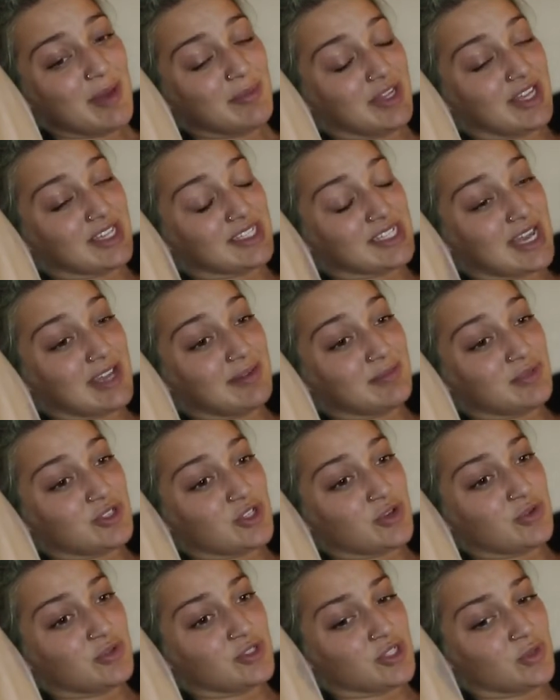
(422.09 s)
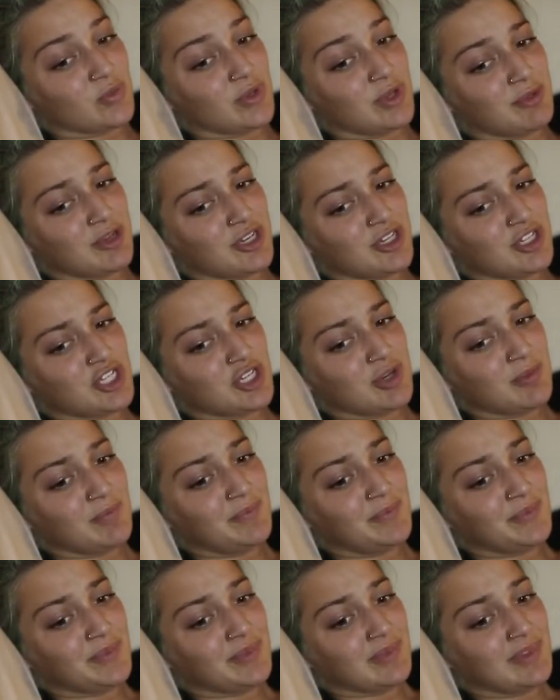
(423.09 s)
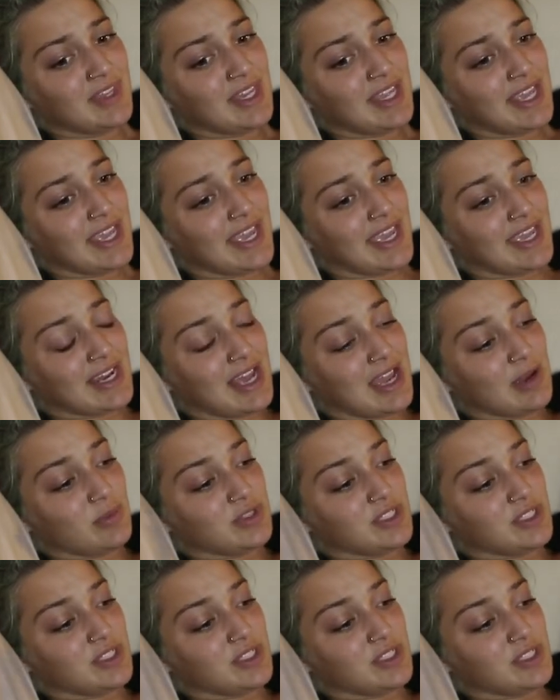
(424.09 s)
because I am so squeamish, and